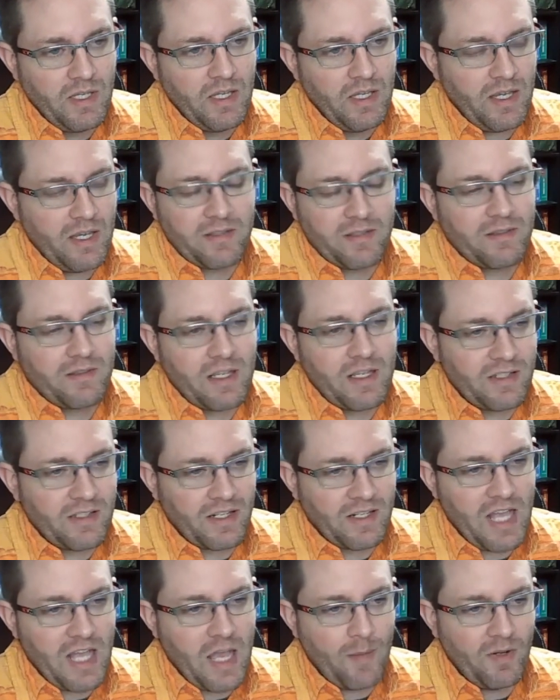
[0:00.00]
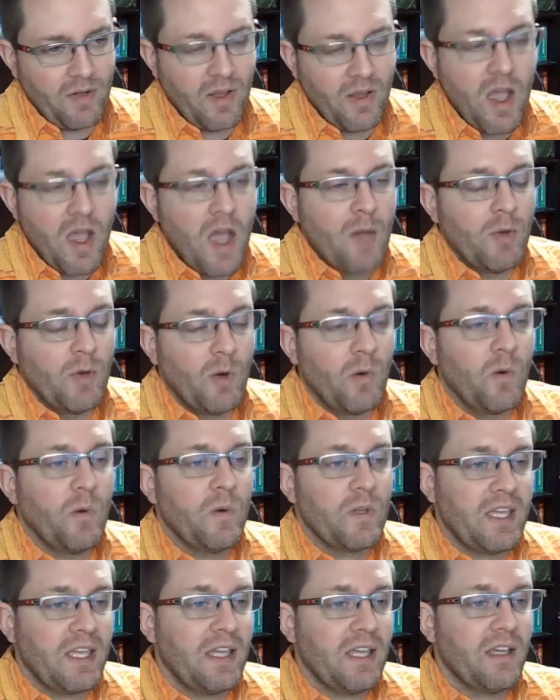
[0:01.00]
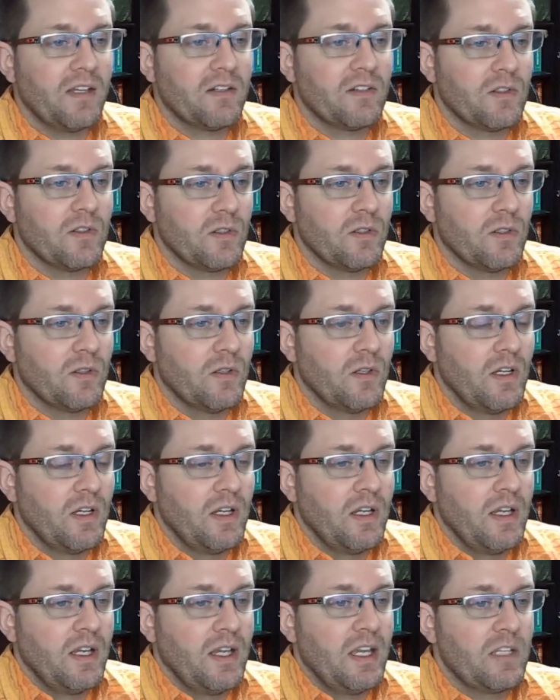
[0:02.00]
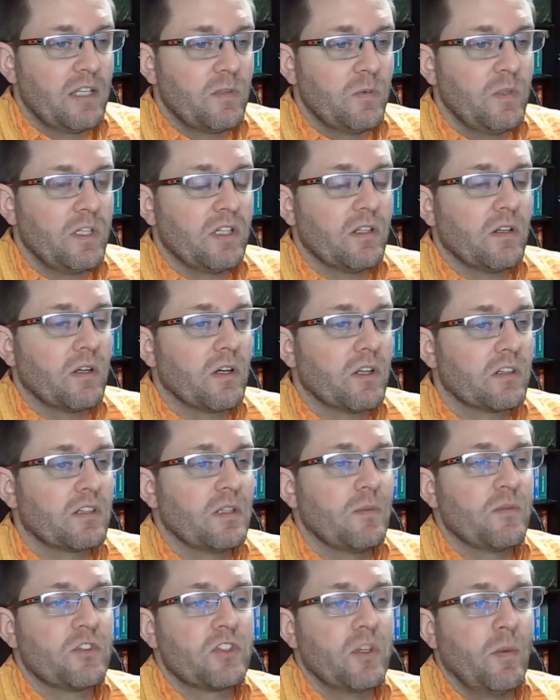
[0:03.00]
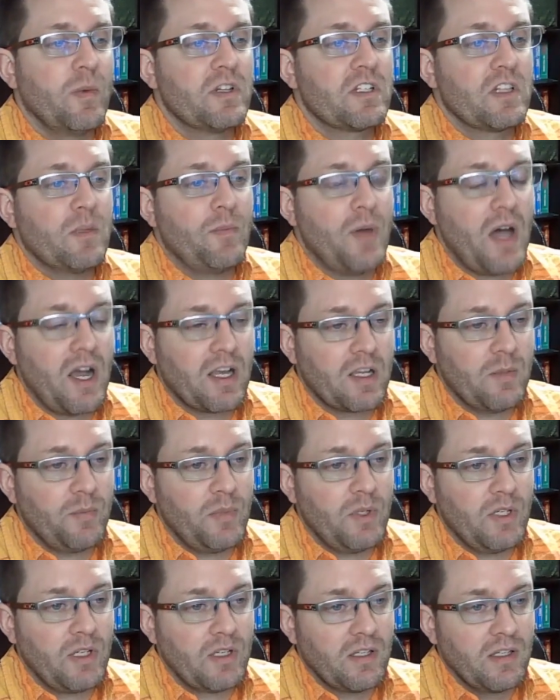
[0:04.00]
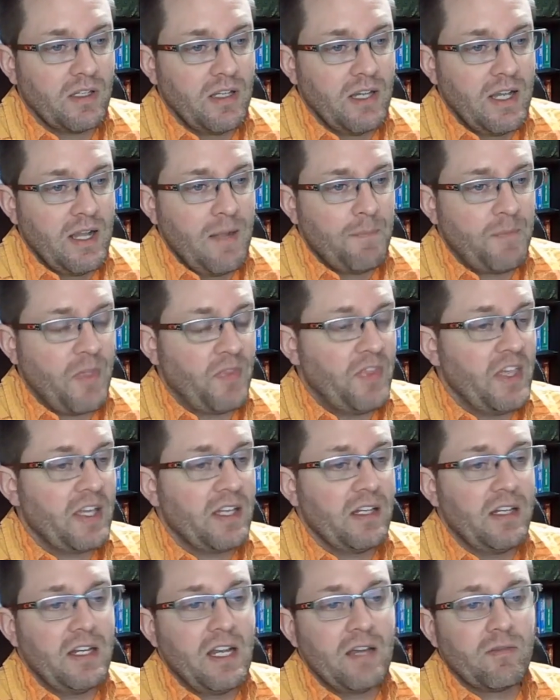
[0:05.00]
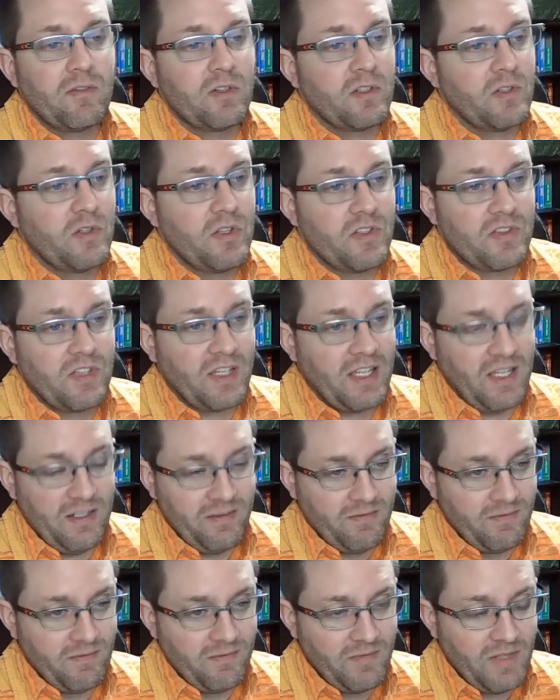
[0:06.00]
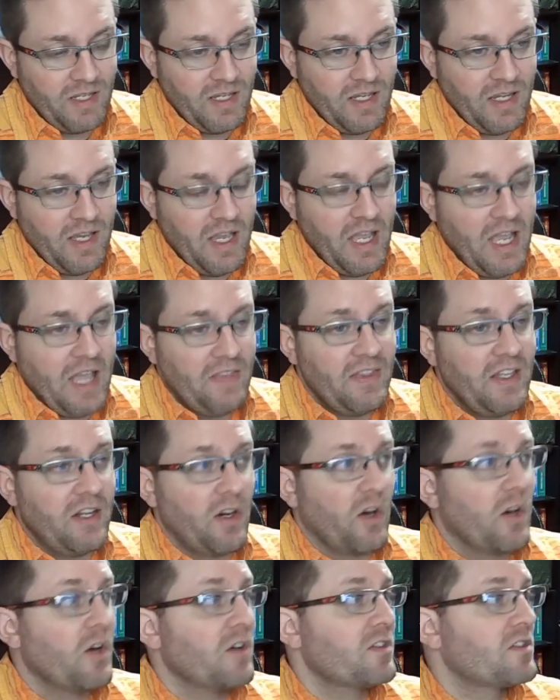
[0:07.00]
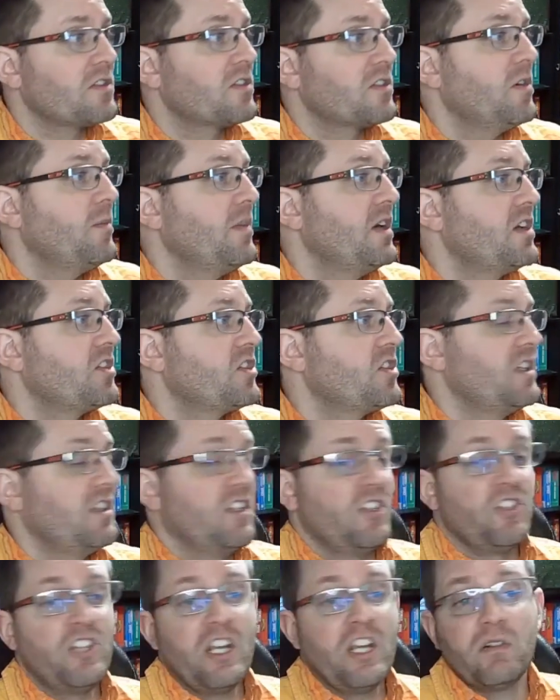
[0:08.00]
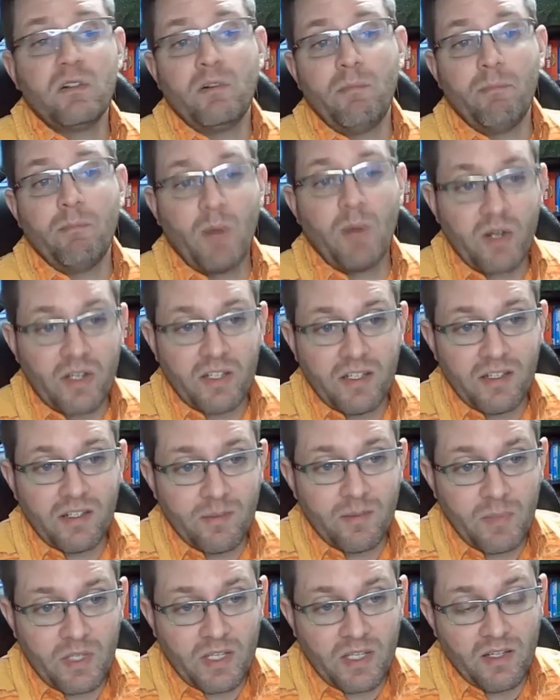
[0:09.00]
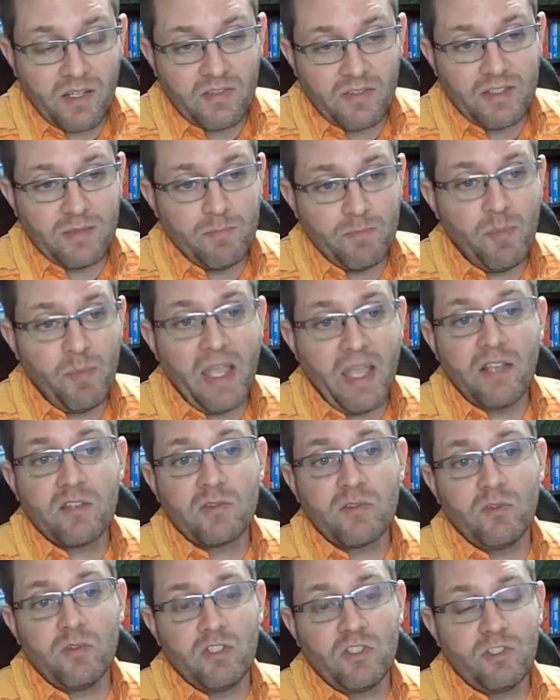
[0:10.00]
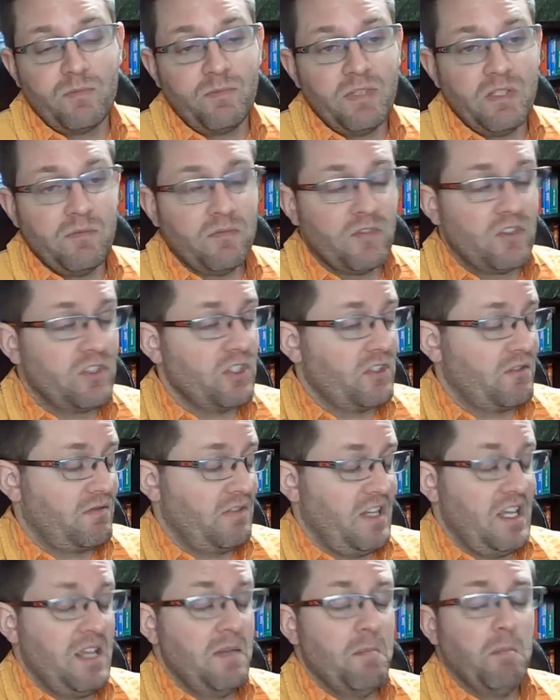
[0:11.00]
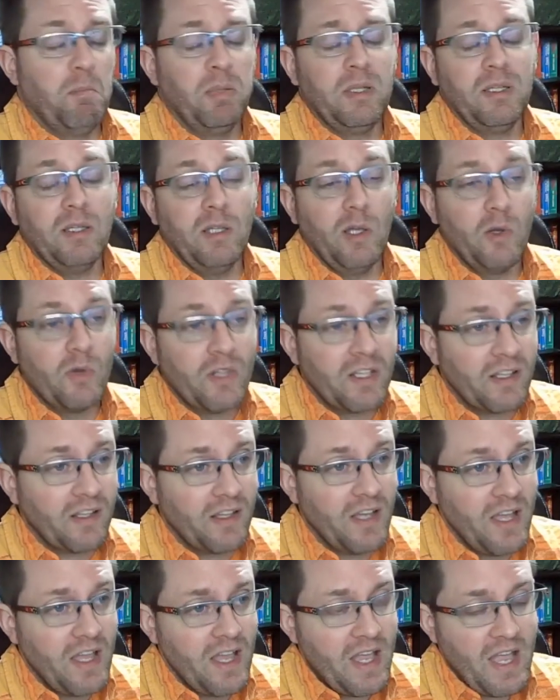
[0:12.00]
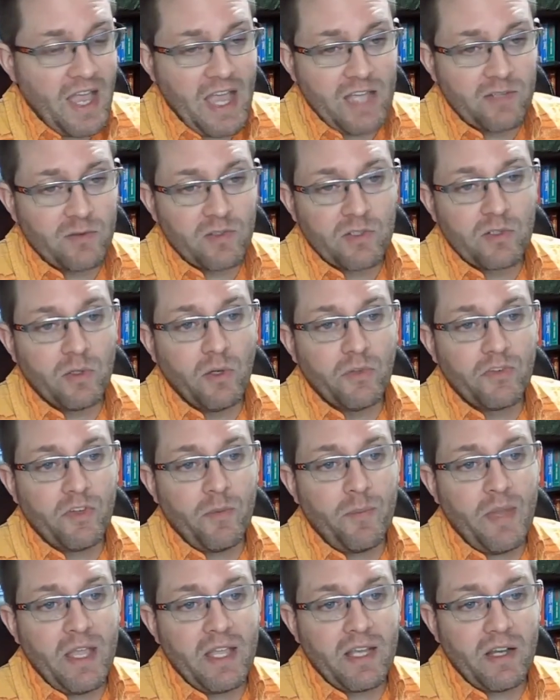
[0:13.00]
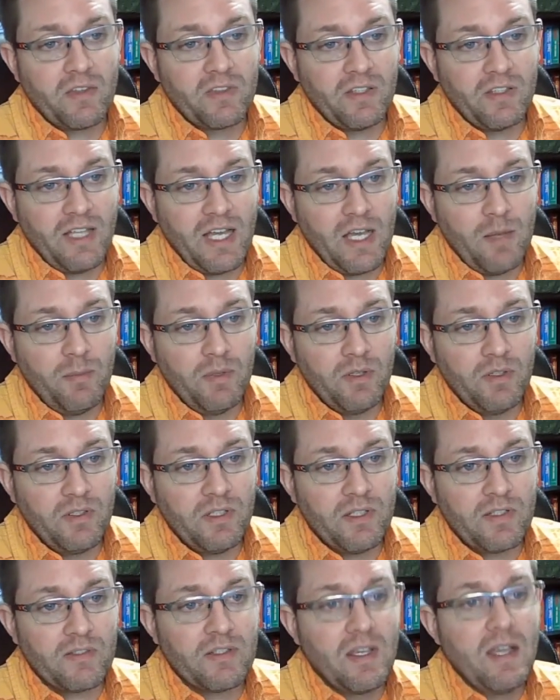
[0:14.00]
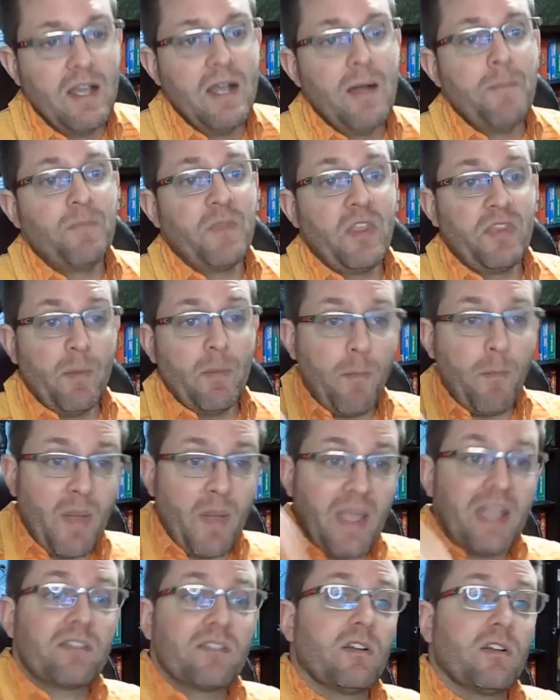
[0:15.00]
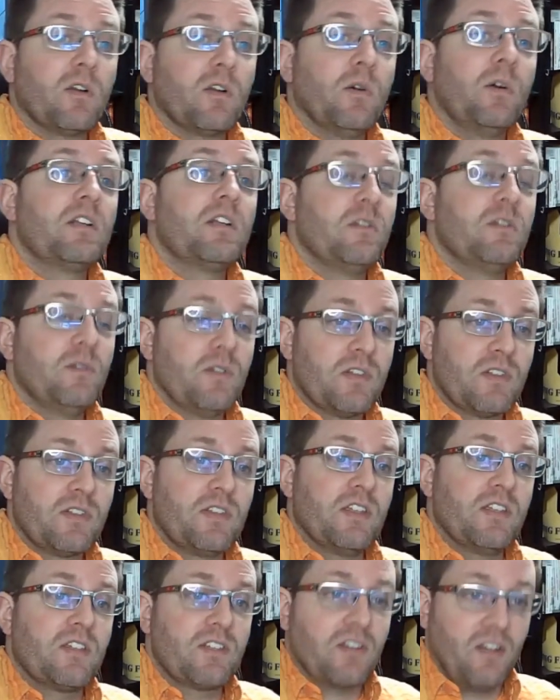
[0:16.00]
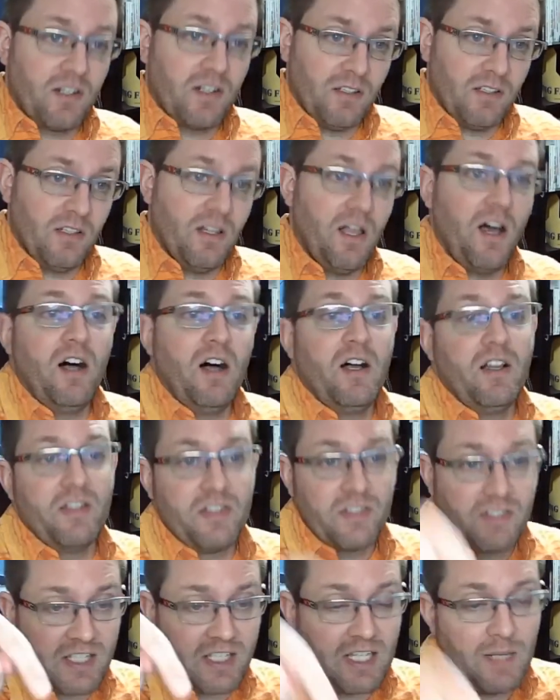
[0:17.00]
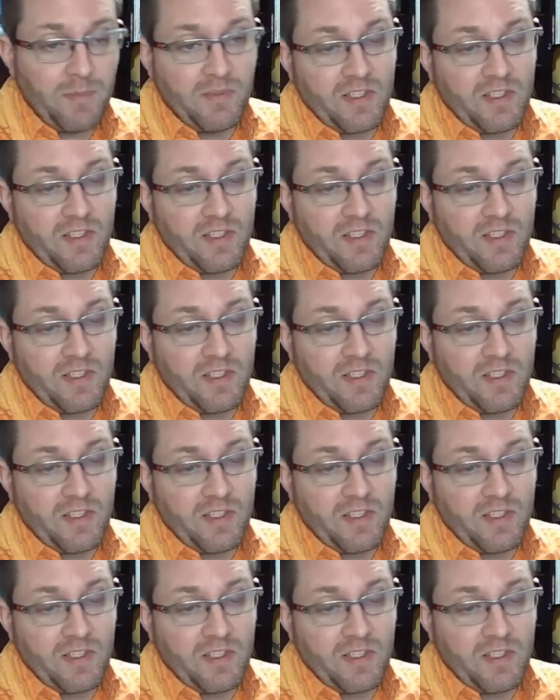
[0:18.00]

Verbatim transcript: that's that's not going to happen. But what we can do is we can hurt them so much in the pocketbook that they can never do this again and then it hurts so much in the general market because these banks will just be just imploding as a result of paying out the liabilities that the banks are going to insist on laws to keep